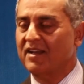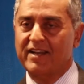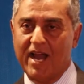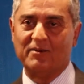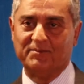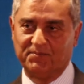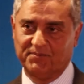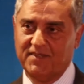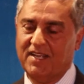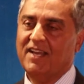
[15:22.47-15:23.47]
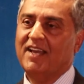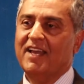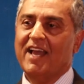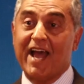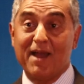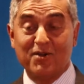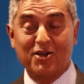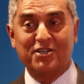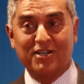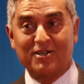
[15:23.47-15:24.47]
Now, I am
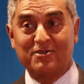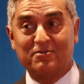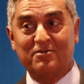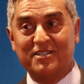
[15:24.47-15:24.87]
not here to